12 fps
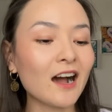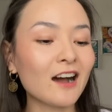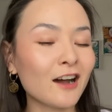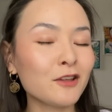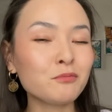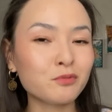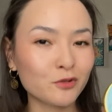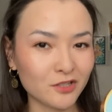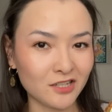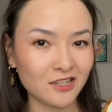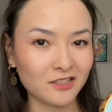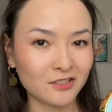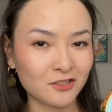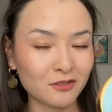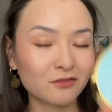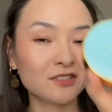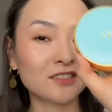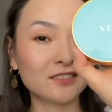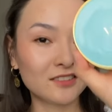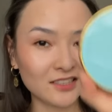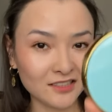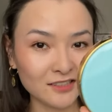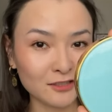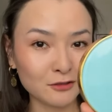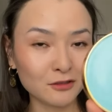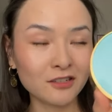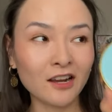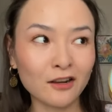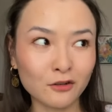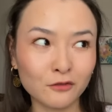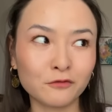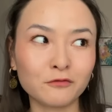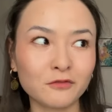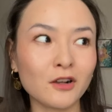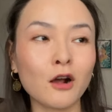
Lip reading: I predict that this kind of